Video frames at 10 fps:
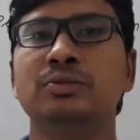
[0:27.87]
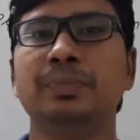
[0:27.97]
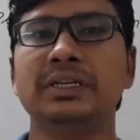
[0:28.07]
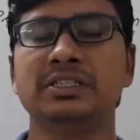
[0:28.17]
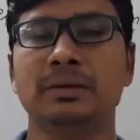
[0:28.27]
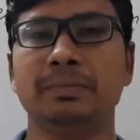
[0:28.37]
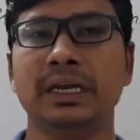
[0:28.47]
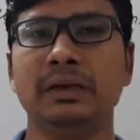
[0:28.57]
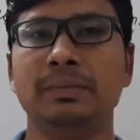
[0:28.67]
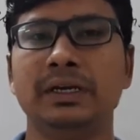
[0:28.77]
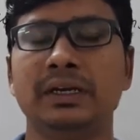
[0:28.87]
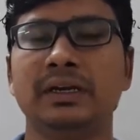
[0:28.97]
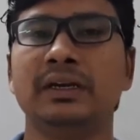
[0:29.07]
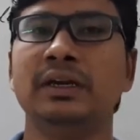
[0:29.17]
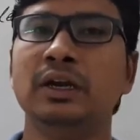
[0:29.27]
press the bell
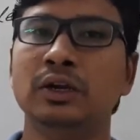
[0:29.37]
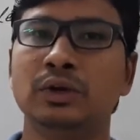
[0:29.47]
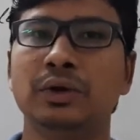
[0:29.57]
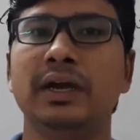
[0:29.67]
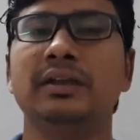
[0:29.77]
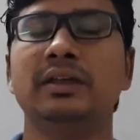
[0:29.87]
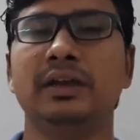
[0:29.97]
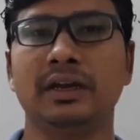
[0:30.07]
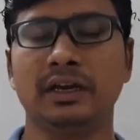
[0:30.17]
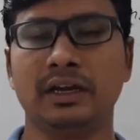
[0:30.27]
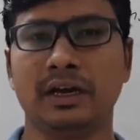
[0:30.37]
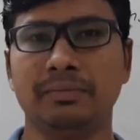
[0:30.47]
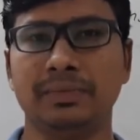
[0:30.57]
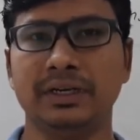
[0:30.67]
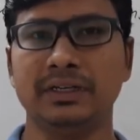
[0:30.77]
button to get the regular
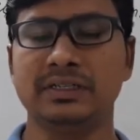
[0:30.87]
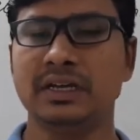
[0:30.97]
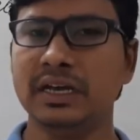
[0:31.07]
updates.